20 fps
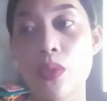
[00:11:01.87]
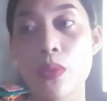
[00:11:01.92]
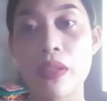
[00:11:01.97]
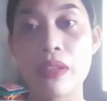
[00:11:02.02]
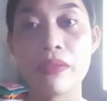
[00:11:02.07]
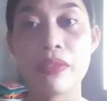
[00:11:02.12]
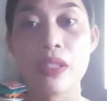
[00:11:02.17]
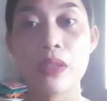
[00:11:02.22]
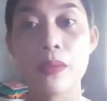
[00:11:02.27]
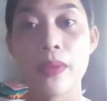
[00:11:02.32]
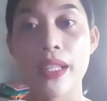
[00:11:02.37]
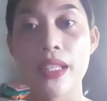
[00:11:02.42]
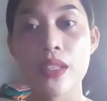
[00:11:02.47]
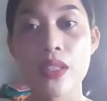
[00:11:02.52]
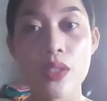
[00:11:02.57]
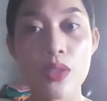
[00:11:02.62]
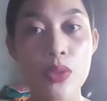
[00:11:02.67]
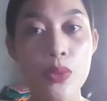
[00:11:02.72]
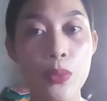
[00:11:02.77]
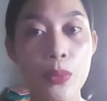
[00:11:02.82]
to evaluate
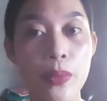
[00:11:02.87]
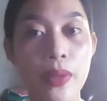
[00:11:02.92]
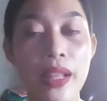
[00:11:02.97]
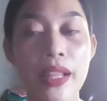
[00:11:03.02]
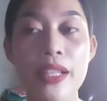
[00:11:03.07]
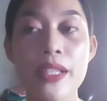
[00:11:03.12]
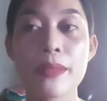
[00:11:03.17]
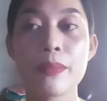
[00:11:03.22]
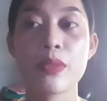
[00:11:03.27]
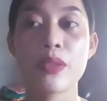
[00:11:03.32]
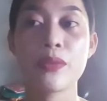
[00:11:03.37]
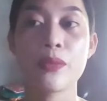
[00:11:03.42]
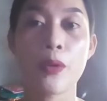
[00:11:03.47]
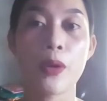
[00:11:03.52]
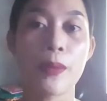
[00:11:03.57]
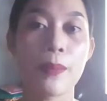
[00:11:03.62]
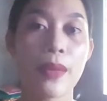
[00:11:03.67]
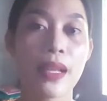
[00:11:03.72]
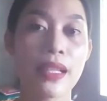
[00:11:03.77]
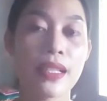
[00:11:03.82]
students'
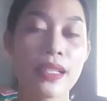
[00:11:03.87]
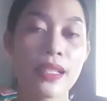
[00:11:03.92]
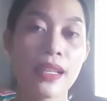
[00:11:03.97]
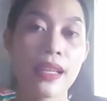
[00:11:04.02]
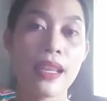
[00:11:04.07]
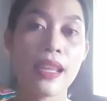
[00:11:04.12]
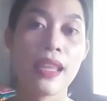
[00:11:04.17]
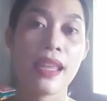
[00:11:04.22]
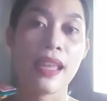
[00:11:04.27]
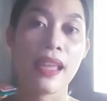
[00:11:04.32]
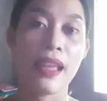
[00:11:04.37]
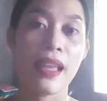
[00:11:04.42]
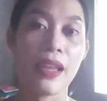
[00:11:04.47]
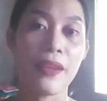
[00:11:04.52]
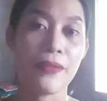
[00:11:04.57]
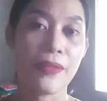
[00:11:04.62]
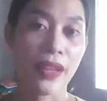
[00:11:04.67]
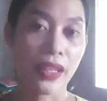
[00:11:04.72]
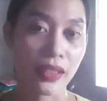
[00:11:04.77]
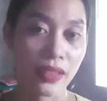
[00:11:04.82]
performance
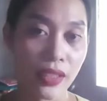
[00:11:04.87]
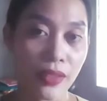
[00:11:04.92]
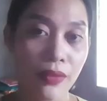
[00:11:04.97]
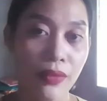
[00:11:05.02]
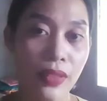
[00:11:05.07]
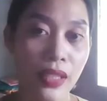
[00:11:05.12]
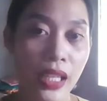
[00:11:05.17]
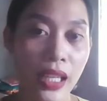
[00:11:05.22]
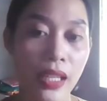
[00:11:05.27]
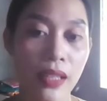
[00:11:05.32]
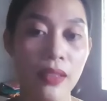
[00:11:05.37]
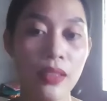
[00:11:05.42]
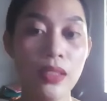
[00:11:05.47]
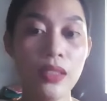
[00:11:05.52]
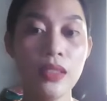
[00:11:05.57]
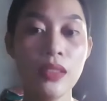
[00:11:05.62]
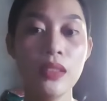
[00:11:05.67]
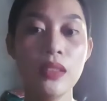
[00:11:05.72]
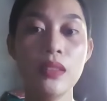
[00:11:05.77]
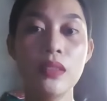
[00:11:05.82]
effectively.
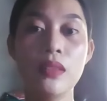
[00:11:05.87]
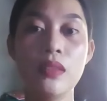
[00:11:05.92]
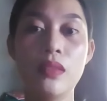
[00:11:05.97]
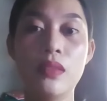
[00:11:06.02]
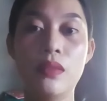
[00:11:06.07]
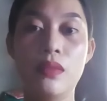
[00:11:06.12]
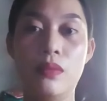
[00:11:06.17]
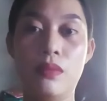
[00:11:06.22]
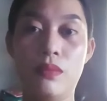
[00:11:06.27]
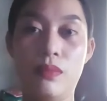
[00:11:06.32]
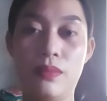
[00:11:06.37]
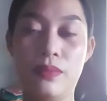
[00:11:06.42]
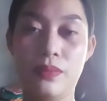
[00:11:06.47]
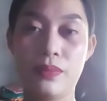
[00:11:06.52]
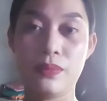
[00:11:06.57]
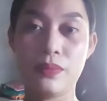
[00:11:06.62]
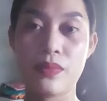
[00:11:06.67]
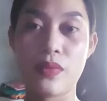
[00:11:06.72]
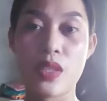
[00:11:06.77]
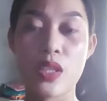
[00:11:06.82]

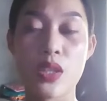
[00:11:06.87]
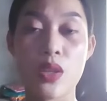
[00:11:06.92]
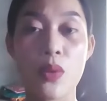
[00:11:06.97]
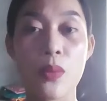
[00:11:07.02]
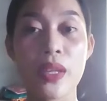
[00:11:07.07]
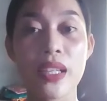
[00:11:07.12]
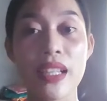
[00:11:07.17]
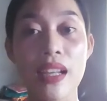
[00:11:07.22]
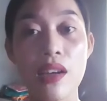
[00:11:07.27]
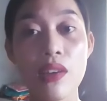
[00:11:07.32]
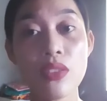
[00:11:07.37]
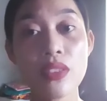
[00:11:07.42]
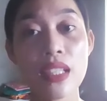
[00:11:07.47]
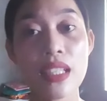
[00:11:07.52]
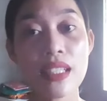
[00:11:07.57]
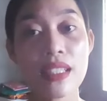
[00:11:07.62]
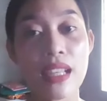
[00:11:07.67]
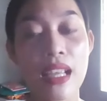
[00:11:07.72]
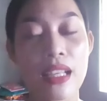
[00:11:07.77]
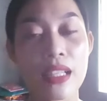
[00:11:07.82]
So without
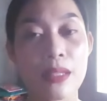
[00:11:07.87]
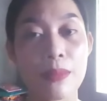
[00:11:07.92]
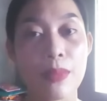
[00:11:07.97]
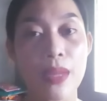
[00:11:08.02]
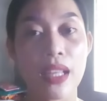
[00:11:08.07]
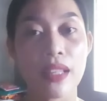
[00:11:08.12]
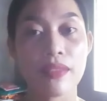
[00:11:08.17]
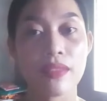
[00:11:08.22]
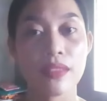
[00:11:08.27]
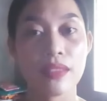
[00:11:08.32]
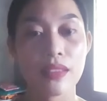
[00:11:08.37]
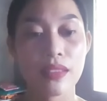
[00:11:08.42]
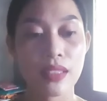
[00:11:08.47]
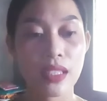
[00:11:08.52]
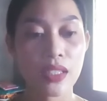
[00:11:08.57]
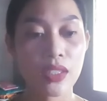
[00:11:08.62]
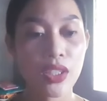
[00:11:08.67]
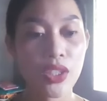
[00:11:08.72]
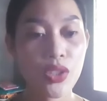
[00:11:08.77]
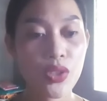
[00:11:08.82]
assessment,
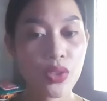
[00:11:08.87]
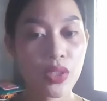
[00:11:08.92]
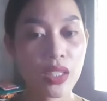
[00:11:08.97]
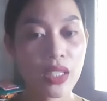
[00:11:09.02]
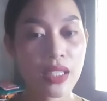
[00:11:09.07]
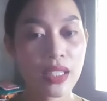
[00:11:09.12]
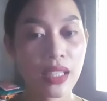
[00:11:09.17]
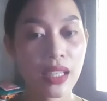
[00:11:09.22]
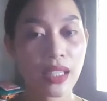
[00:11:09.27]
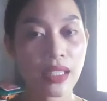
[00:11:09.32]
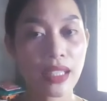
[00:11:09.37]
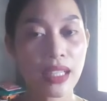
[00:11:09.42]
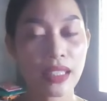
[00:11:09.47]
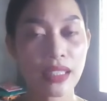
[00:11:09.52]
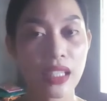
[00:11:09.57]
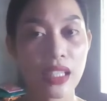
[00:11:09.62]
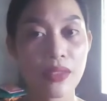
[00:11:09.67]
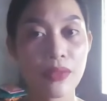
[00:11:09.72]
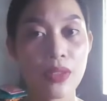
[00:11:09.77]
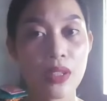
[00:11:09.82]
the teachers
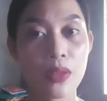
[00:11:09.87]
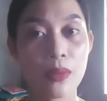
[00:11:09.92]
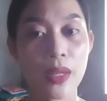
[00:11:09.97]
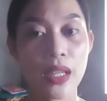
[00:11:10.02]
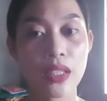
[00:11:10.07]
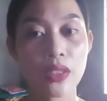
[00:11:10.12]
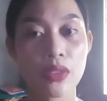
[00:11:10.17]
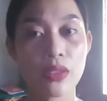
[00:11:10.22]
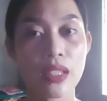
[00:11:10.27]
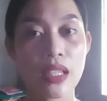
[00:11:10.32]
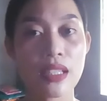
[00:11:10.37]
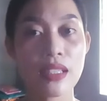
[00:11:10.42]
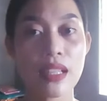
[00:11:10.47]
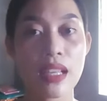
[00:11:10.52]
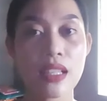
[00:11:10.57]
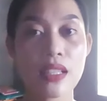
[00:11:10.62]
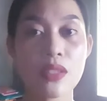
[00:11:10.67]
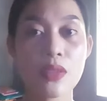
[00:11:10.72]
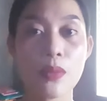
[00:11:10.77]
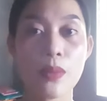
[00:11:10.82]
cannot evaluate or
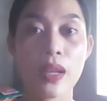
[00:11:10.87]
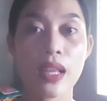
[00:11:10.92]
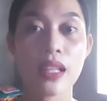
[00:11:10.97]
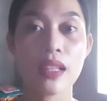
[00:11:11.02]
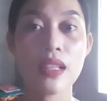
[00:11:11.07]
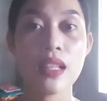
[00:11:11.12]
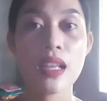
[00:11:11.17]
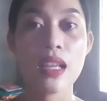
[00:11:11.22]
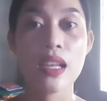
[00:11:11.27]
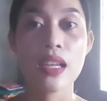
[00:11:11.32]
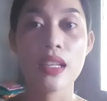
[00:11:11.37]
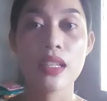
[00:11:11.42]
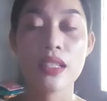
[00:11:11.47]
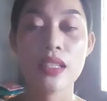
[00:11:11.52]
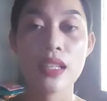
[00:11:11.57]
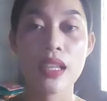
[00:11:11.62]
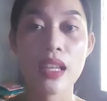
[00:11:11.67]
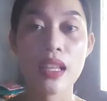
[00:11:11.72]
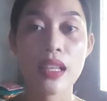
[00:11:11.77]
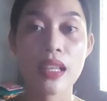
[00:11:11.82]
assess well
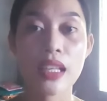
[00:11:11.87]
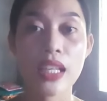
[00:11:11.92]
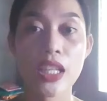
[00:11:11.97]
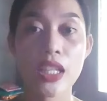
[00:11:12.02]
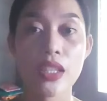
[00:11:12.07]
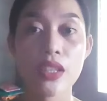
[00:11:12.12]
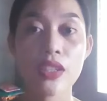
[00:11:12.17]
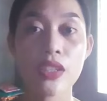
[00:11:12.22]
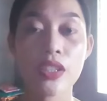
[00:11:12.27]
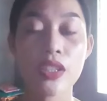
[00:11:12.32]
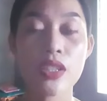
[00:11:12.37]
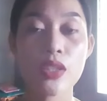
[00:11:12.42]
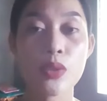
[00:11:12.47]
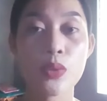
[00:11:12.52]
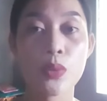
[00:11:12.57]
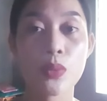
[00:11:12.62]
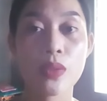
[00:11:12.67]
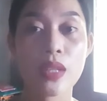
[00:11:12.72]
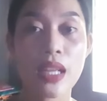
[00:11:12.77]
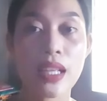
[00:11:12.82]
their
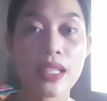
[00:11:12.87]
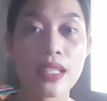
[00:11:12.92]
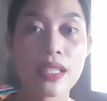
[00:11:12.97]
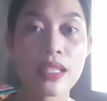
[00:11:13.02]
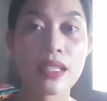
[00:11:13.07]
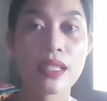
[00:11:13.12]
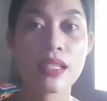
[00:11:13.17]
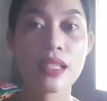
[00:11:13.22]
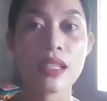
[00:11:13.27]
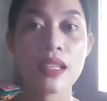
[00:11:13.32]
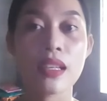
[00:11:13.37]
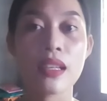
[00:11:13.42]
students.